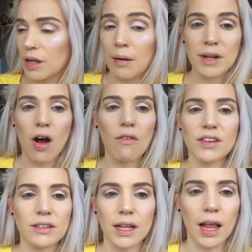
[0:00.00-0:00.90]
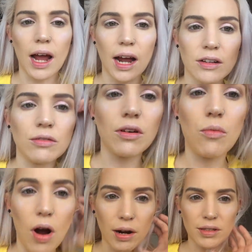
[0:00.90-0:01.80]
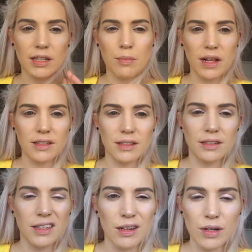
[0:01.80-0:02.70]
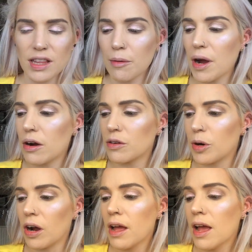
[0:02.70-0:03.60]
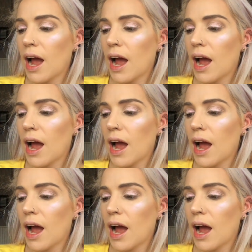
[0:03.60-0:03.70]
I mean, obviously, like, I don't know what I was expecting to see with that powder, but